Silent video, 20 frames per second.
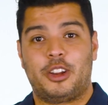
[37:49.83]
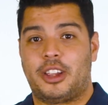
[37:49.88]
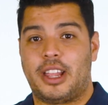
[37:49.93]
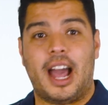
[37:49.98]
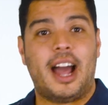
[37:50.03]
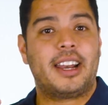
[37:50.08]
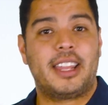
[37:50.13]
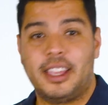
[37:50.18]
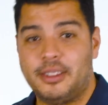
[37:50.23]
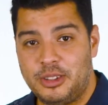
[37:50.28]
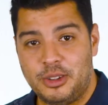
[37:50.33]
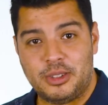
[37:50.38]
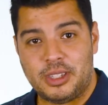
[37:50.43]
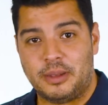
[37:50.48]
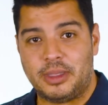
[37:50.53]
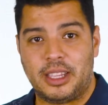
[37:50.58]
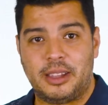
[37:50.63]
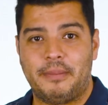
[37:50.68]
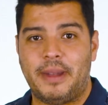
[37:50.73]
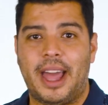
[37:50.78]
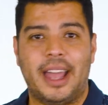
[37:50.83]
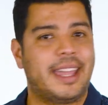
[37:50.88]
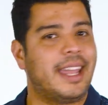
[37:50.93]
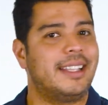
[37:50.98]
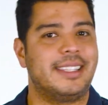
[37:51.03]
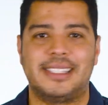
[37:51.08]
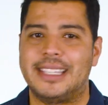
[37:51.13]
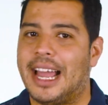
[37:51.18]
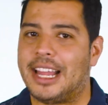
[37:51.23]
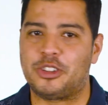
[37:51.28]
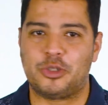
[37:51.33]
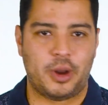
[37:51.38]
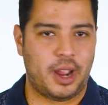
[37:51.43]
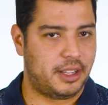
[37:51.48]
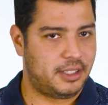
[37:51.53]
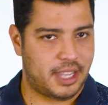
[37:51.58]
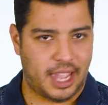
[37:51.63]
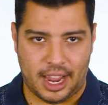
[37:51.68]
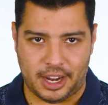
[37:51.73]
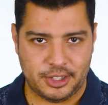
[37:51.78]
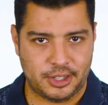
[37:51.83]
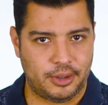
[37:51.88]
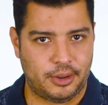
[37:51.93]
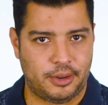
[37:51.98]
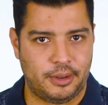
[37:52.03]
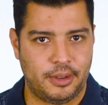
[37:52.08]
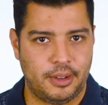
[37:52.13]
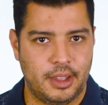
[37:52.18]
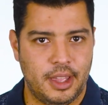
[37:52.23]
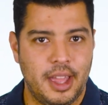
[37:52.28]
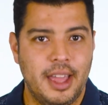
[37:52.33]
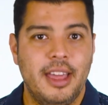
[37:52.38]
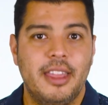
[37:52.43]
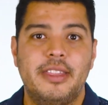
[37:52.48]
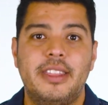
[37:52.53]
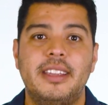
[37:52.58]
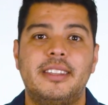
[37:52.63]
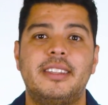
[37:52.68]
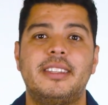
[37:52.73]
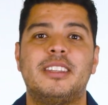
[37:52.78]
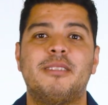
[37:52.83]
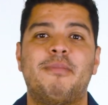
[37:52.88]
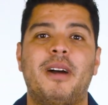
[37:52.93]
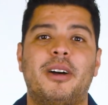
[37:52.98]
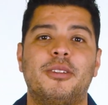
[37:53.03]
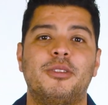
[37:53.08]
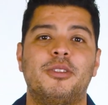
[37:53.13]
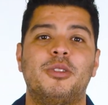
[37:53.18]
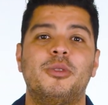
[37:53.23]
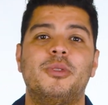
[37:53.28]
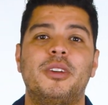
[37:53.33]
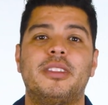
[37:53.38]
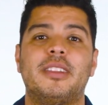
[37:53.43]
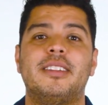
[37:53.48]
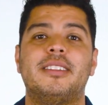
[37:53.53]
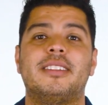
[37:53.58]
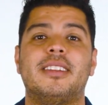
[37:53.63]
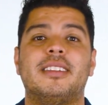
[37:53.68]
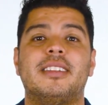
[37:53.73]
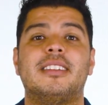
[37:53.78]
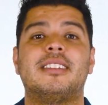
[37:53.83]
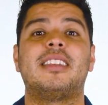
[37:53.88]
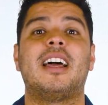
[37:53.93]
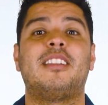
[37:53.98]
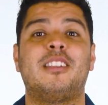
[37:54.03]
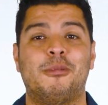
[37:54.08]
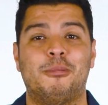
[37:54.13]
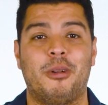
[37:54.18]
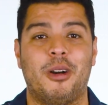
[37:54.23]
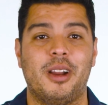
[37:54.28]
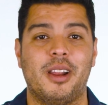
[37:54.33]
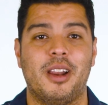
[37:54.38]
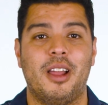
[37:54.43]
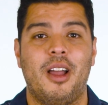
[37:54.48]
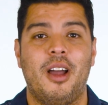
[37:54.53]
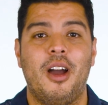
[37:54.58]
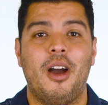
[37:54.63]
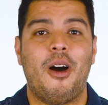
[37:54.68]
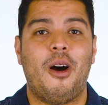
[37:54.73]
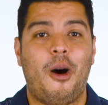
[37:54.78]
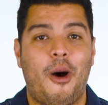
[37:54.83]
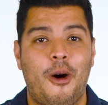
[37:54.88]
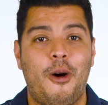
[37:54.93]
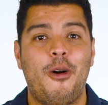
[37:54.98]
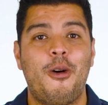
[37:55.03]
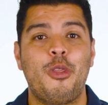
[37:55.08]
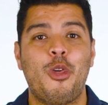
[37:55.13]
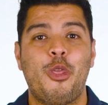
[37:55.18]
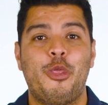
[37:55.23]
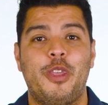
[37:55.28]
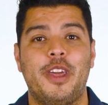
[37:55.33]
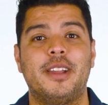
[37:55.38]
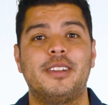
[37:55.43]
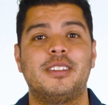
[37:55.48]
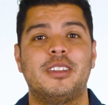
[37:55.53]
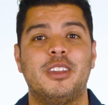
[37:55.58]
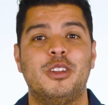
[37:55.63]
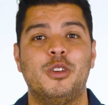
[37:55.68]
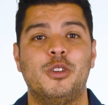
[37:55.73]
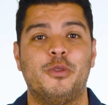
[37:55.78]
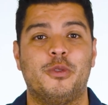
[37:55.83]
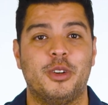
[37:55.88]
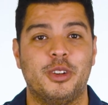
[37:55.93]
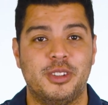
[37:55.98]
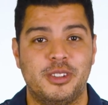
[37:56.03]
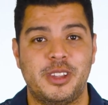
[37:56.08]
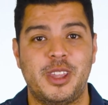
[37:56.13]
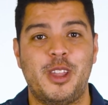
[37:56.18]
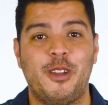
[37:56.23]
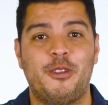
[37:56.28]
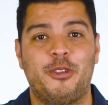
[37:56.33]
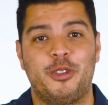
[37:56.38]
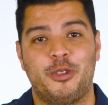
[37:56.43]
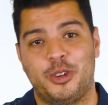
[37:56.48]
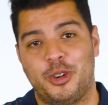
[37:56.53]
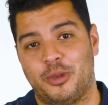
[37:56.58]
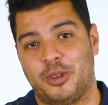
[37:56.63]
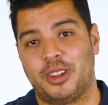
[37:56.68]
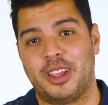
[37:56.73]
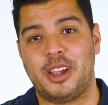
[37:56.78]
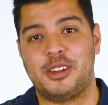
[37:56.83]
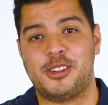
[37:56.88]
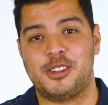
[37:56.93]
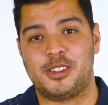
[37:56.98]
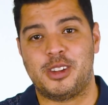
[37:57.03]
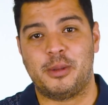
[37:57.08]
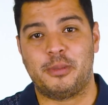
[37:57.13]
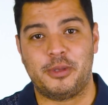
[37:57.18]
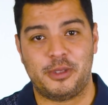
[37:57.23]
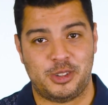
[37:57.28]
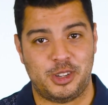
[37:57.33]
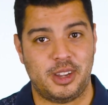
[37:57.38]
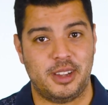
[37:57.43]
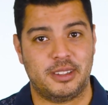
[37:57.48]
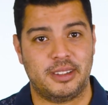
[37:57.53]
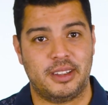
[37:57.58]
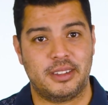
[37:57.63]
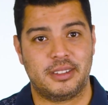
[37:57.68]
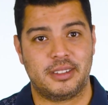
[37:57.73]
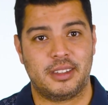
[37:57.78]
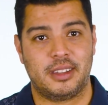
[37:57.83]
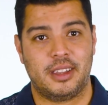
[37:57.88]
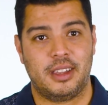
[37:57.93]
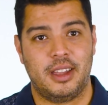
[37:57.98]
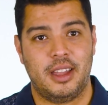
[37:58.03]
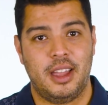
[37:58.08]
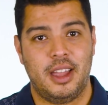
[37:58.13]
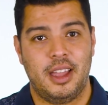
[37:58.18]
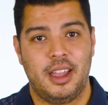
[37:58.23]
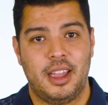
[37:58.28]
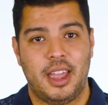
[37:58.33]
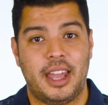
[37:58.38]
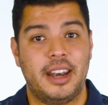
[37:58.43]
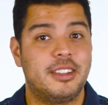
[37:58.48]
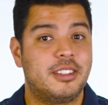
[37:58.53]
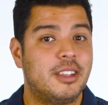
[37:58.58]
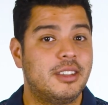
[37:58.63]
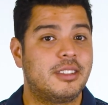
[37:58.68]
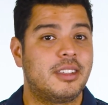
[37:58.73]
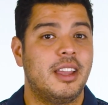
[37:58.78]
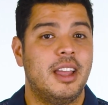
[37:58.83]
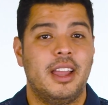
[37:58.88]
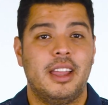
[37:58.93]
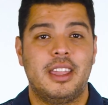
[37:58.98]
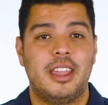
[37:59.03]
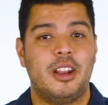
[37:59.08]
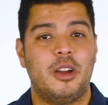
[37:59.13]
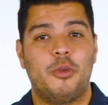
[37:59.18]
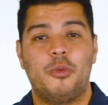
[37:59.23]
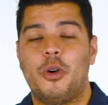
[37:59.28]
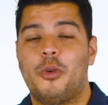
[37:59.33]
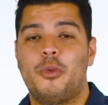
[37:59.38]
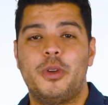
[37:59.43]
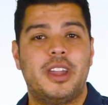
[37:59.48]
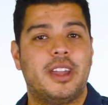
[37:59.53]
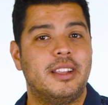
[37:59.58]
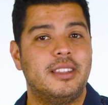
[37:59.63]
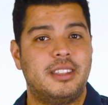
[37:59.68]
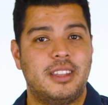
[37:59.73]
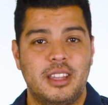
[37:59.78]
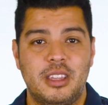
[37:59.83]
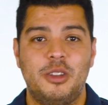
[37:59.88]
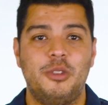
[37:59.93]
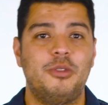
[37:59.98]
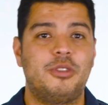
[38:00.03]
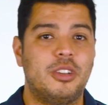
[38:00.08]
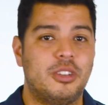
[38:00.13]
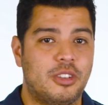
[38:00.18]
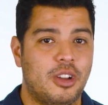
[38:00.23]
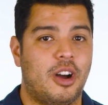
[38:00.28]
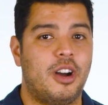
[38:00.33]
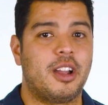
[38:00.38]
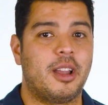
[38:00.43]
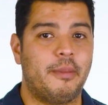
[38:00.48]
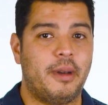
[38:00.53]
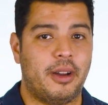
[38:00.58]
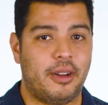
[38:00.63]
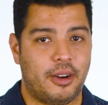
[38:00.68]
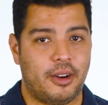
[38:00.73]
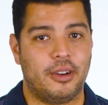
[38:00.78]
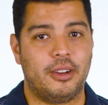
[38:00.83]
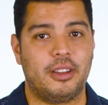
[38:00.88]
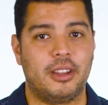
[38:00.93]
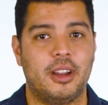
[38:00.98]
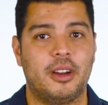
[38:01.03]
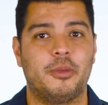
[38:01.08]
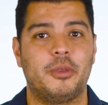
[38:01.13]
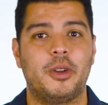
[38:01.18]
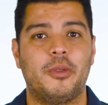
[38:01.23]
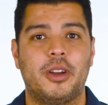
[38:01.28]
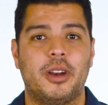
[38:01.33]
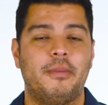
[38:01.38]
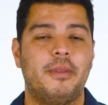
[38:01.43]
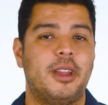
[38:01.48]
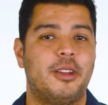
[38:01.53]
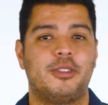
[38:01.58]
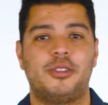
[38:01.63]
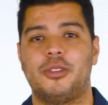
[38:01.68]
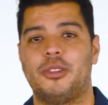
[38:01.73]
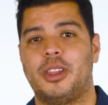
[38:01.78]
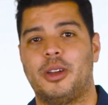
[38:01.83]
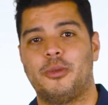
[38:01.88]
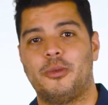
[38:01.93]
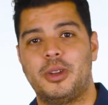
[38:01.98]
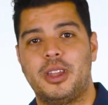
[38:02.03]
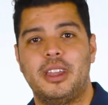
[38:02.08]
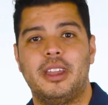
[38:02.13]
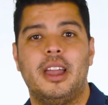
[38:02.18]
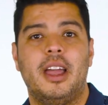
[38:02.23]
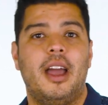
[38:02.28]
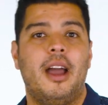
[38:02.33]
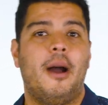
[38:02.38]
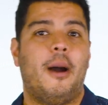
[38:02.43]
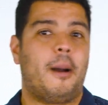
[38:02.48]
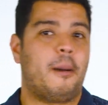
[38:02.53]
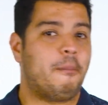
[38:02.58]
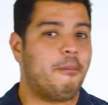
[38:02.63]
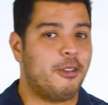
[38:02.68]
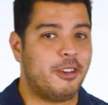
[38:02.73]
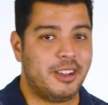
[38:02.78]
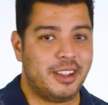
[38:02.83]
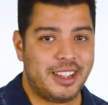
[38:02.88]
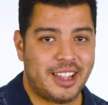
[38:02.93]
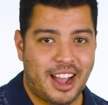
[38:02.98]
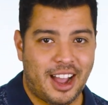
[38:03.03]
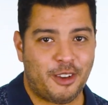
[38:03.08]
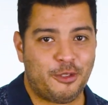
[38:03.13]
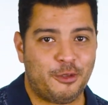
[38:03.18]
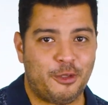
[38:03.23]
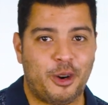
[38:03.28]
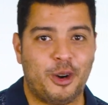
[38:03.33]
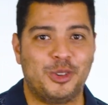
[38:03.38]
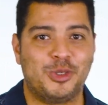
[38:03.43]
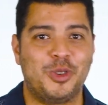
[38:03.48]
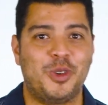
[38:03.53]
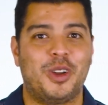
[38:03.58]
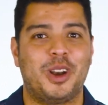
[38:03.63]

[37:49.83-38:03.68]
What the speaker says: God gives you something back. It's not transactional. This is about doing this to celebrate all the things that you have received through your relationship with Jesus. And it's just, you know, what we continue to talk about earlier. We want to make sure that we are putting God first.